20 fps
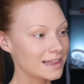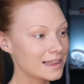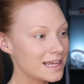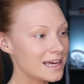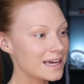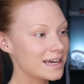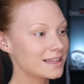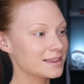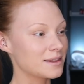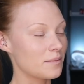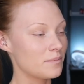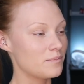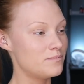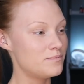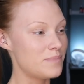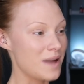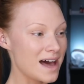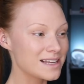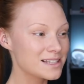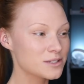think the
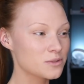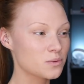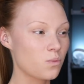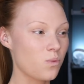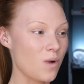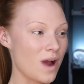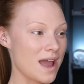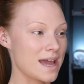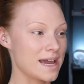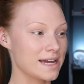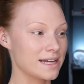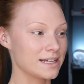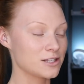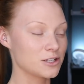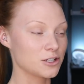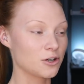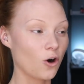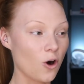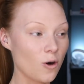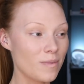best way
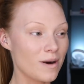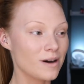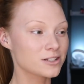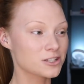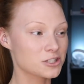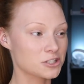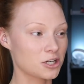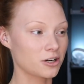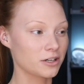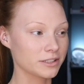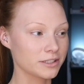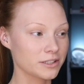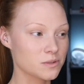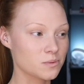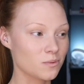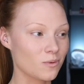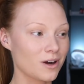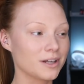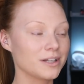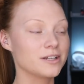to go about starting this
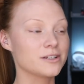one